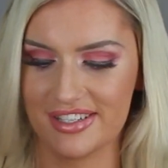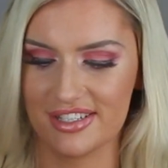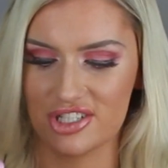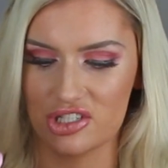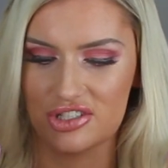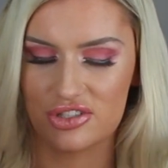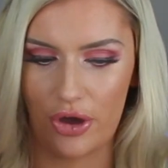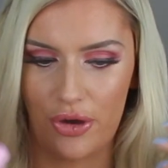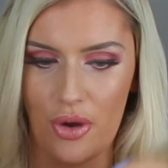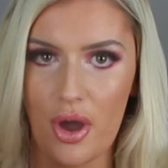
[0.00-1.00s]
It's just
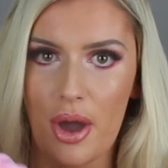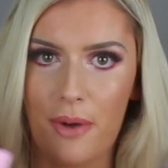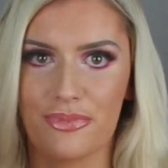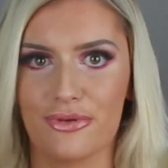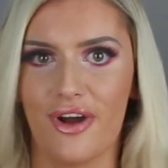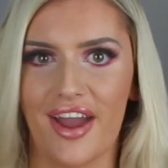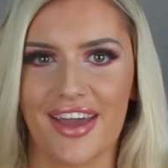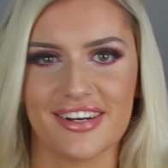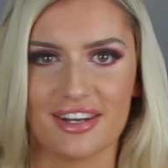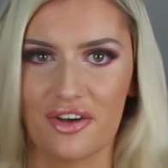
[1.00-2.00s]
so bright
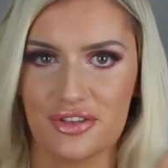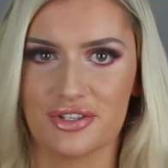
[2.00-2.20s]
and I love the